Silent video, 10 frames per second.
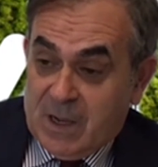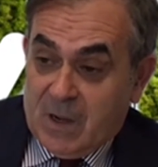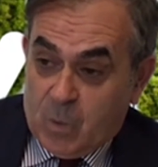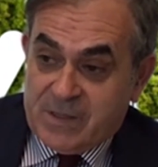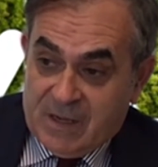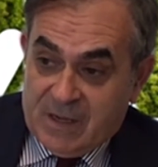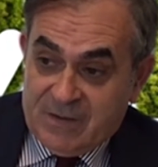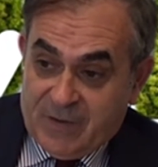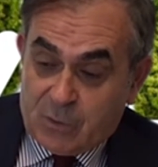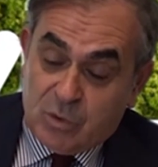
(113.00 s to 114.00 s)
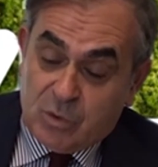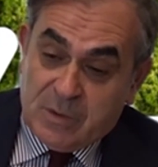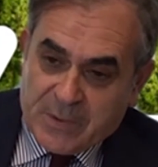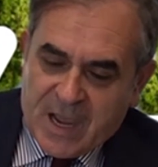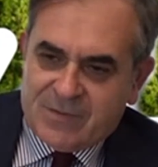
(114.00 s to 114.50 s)
will deliver to the
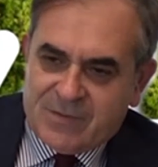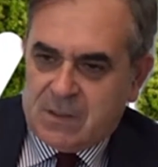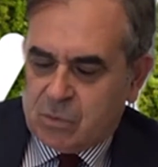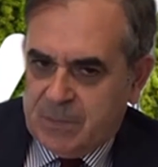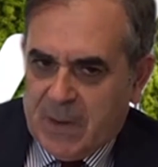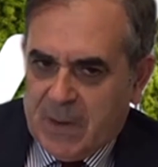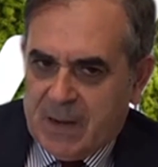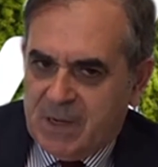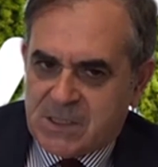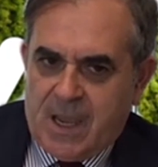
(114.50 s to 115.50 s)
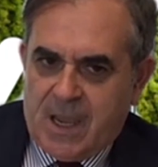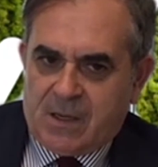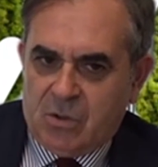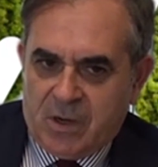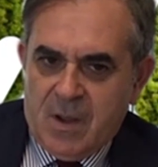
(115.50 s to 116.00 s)
private and to the public
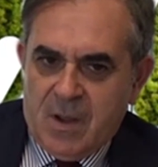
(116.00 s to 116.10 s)
sector.